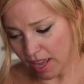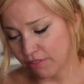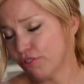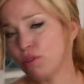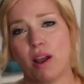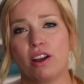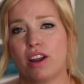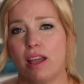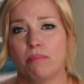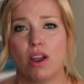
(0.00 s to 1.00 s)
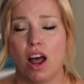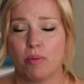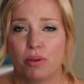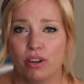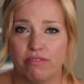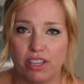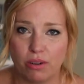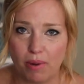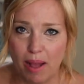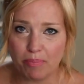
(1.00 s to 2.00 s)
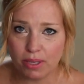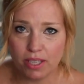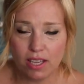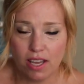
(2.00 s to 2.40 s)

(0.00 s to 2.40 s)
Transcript: And for the record, I am not a Pura Vida rep.